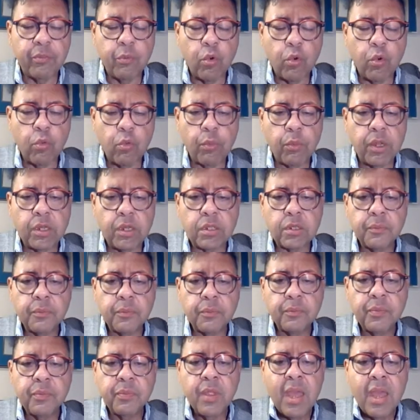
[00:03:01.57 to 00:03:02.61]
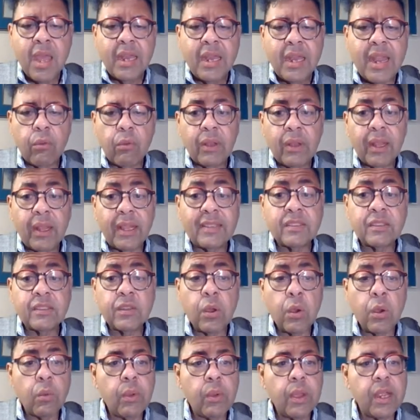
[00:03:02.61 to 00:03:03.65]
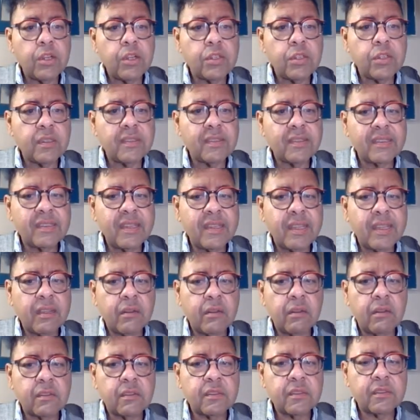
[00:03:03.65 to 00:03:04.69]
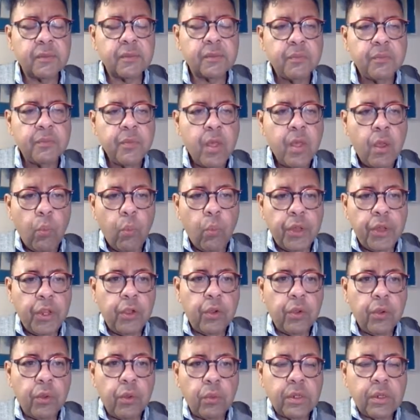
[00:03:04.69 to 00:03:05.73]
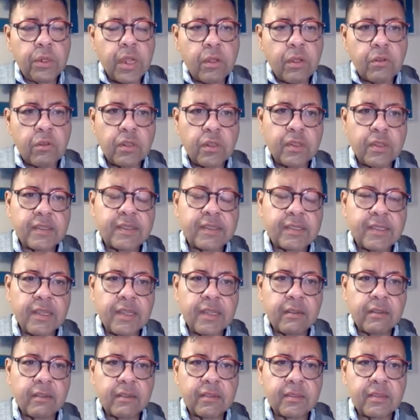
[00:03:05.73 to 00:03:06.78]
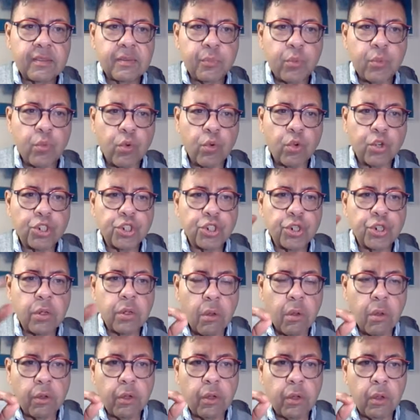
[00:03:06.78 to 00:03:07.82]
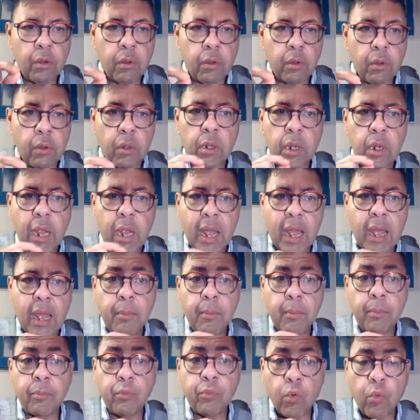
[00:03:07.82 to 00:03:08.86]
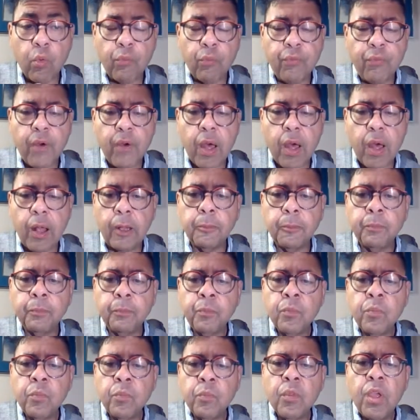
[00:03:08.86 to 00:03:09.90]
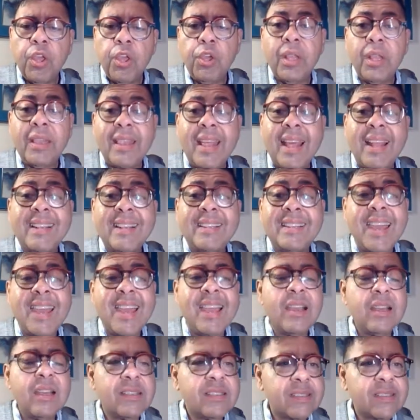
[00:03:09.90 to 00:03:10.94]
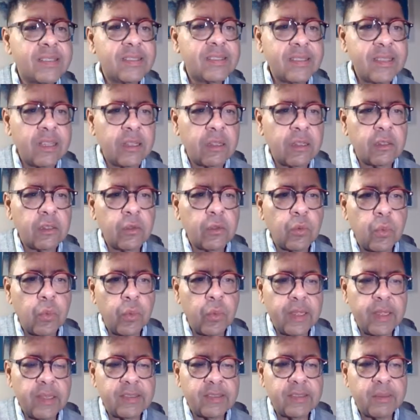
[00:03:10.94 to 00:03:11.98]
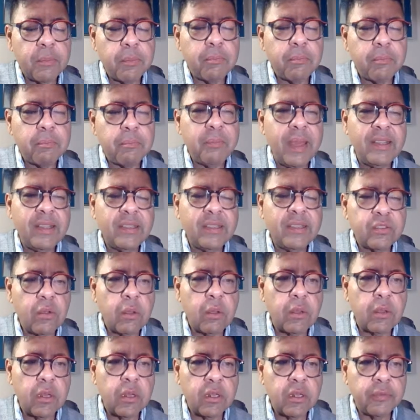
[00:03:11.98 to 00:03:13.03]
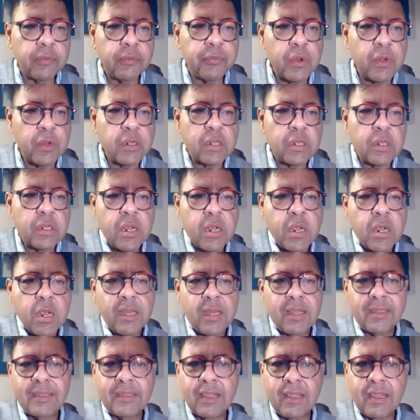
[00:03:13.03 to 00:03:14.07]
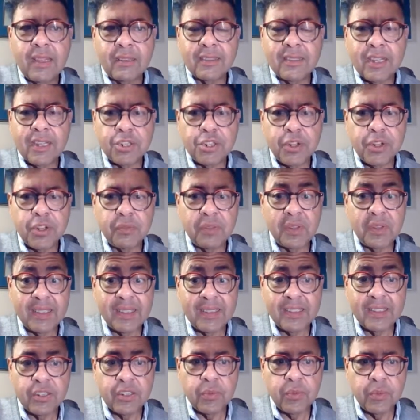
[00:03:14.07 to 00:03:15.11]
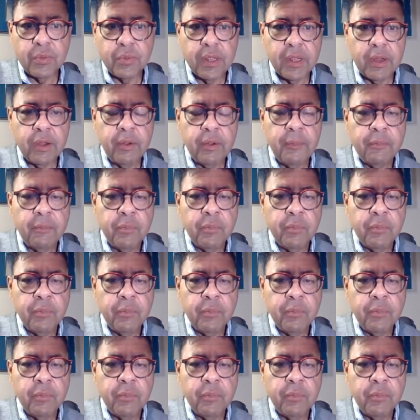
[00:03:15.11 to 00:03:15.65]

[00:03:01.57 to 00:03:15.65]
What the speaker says: moment. Now let's go into the skills. When you go down to the skills portion on your profile, you can then take a skill quiz based on the different skills that you've listed over there.